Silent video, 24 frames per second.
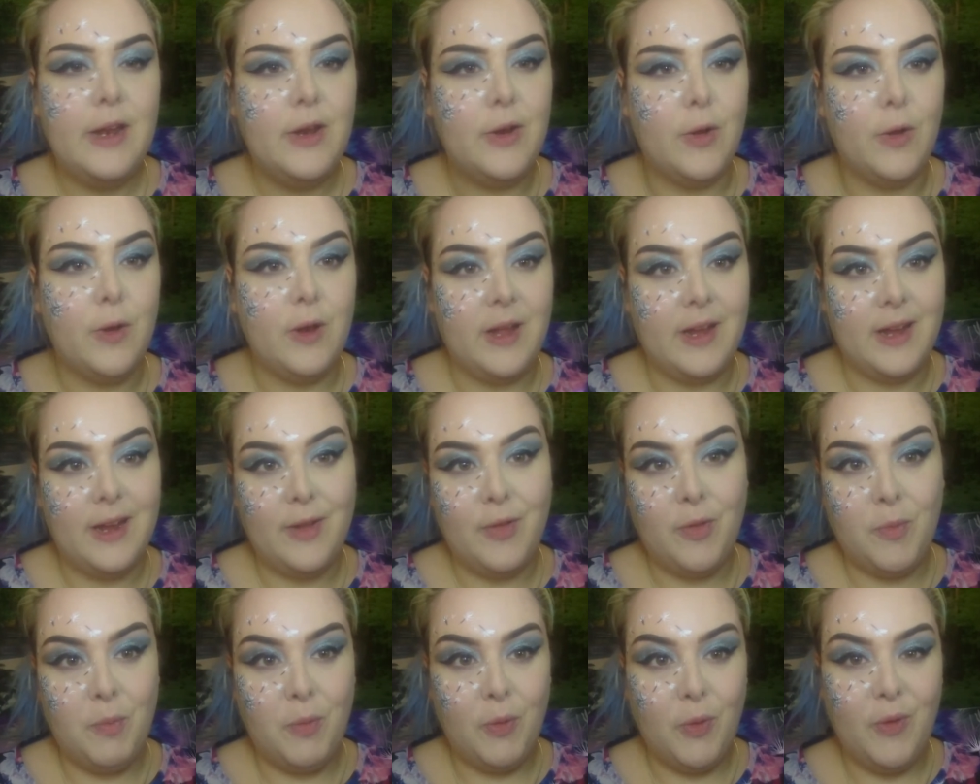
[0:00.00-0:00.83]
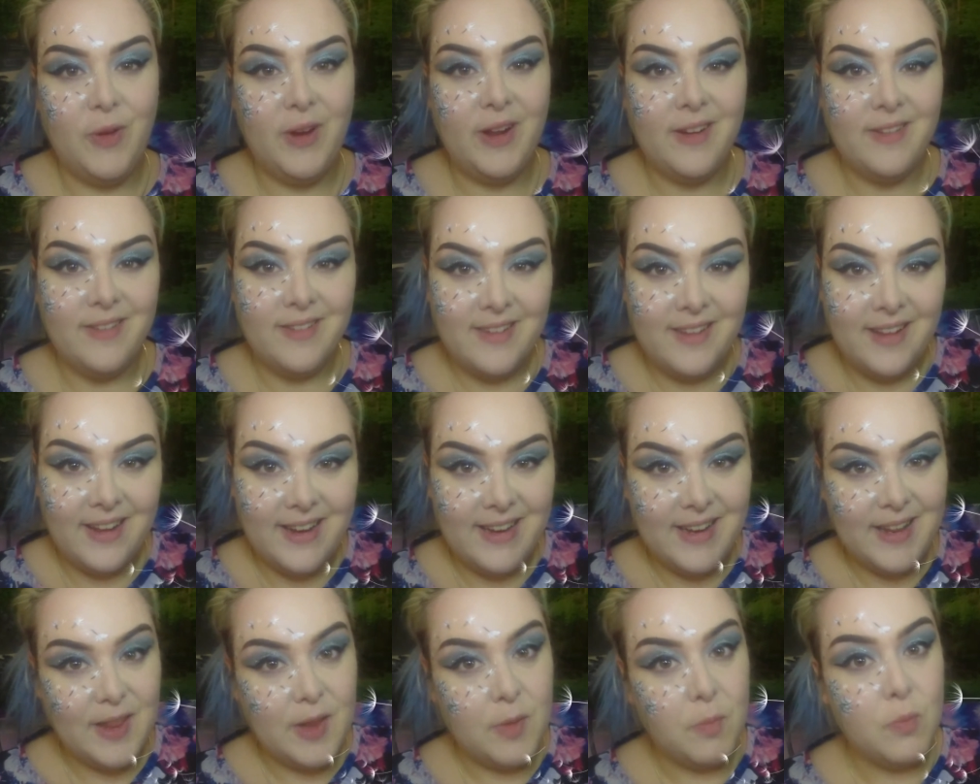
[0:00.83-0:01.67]
not like it's blown outside
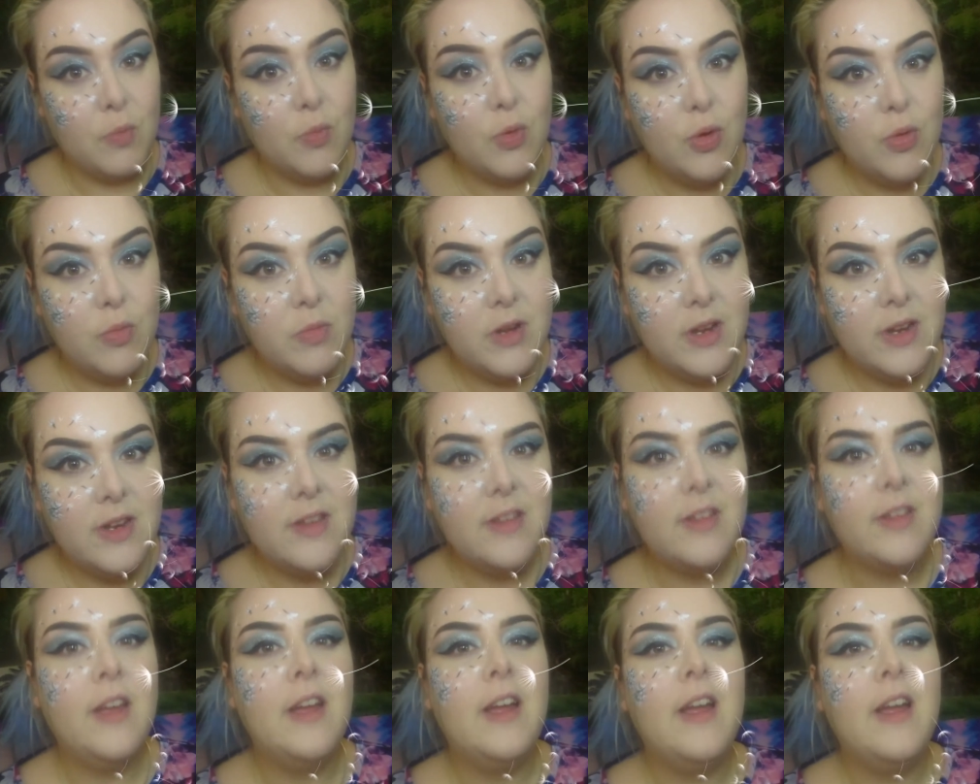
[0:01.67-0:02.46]
at the moment,